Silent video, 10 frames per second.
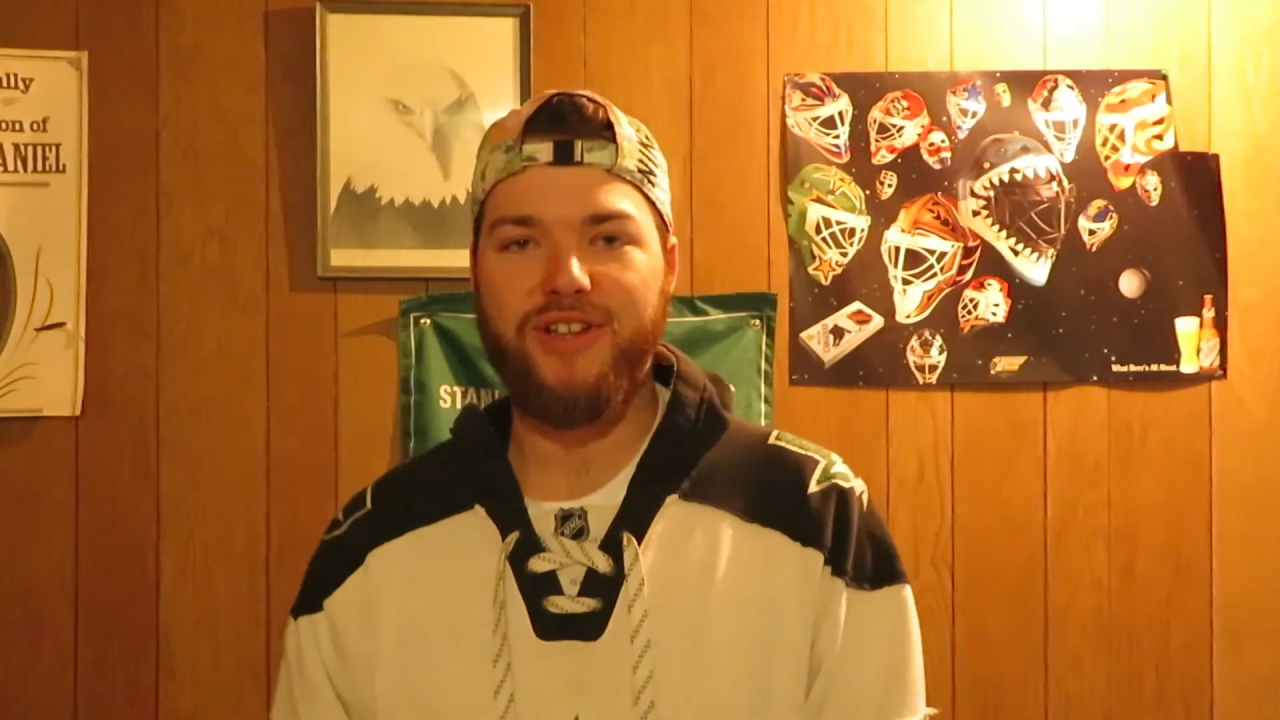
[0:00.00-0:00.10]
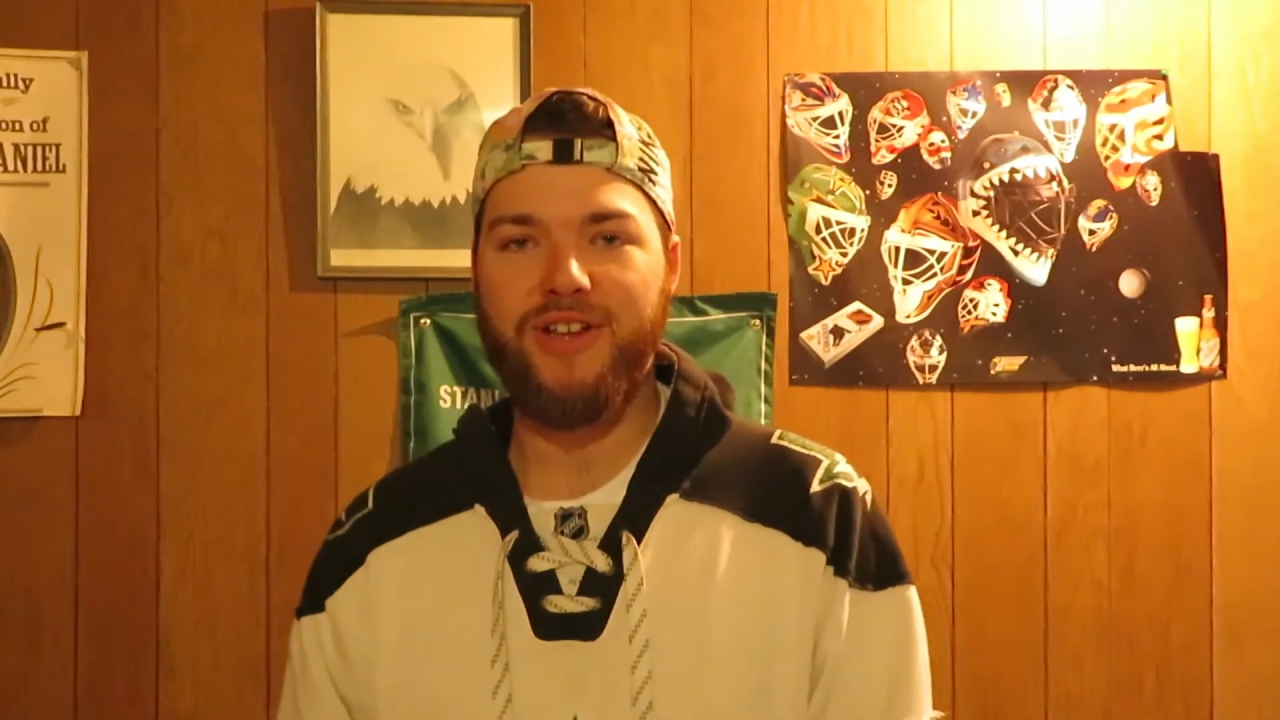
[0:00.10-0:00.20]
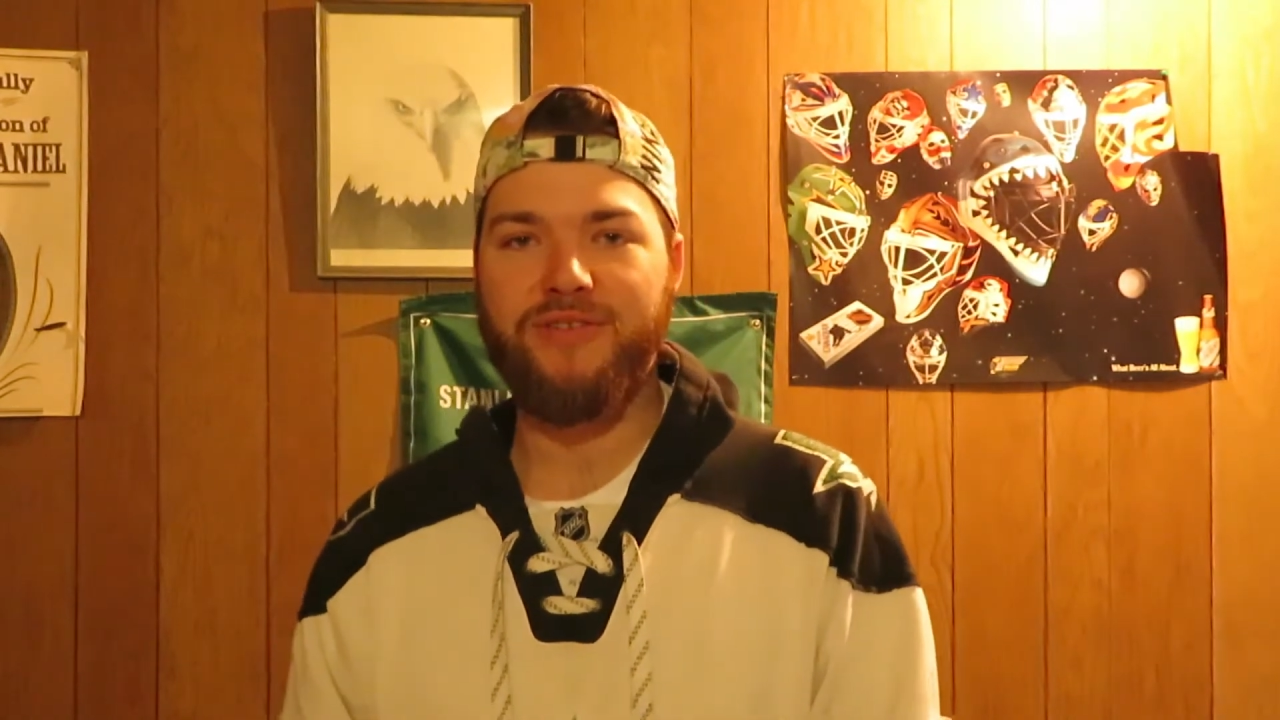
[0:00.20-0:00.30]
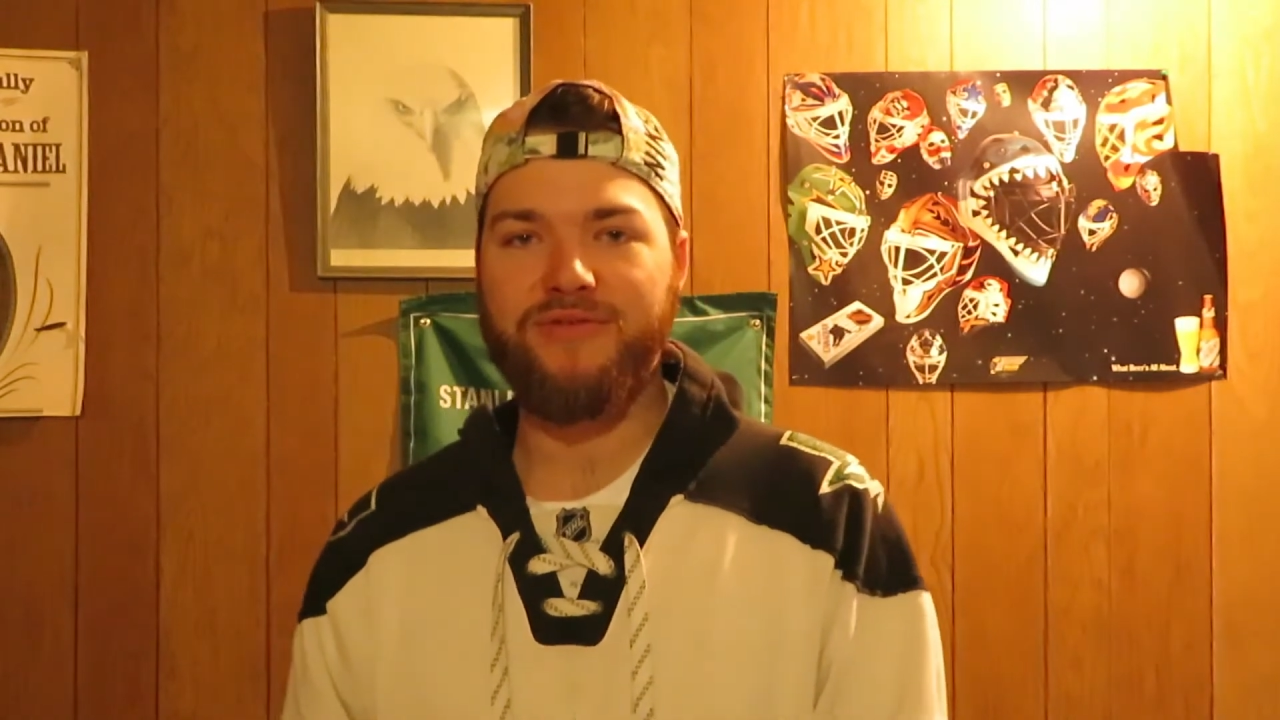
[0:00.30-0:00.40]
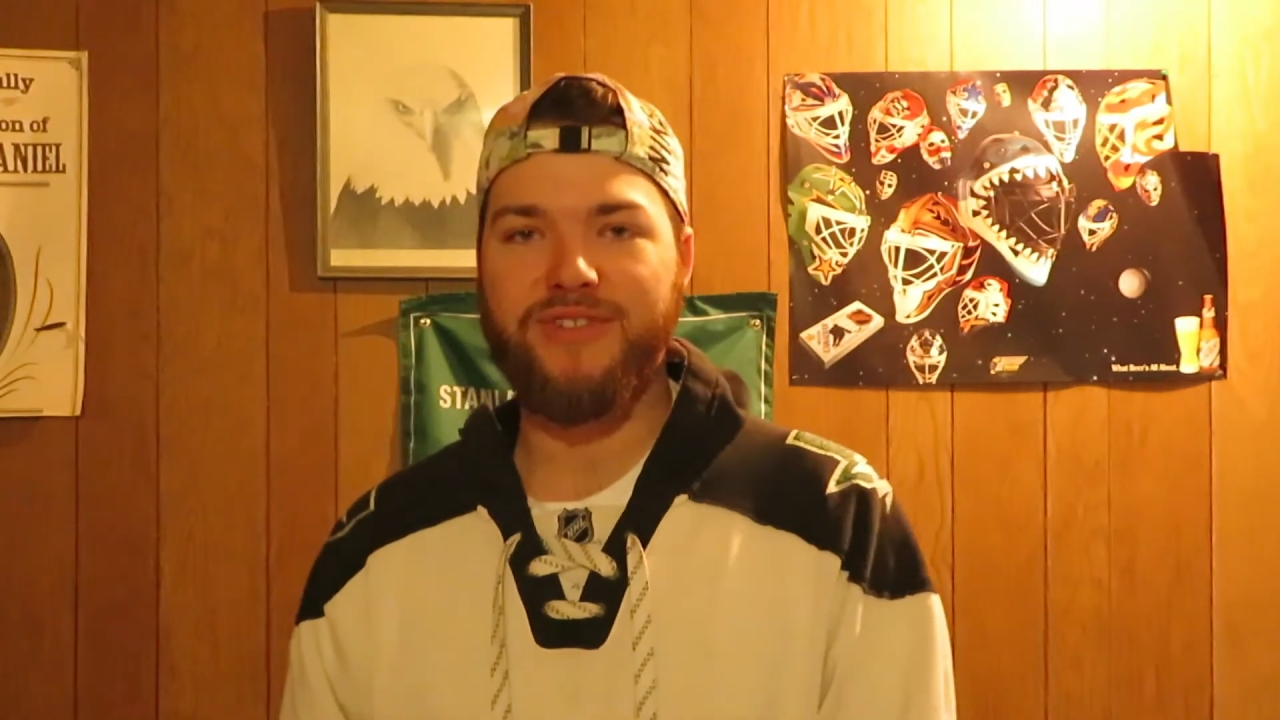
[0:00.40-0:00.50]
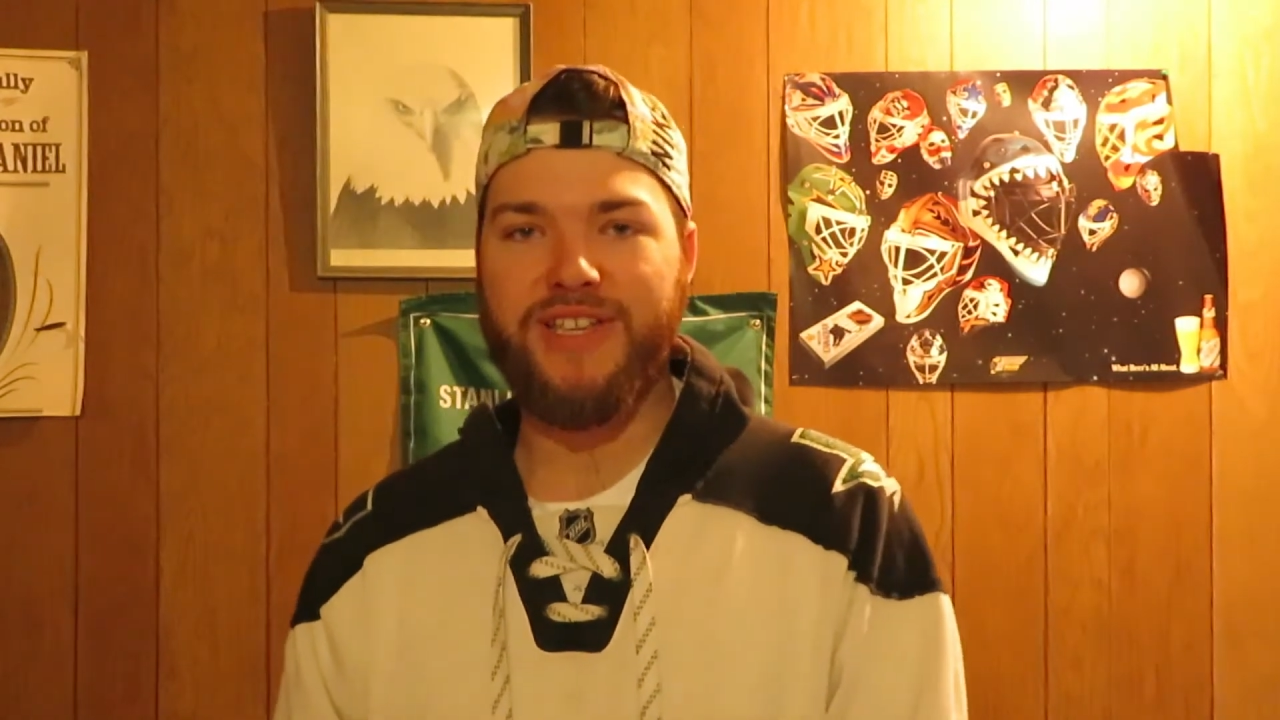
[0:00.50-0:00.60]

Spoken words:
of the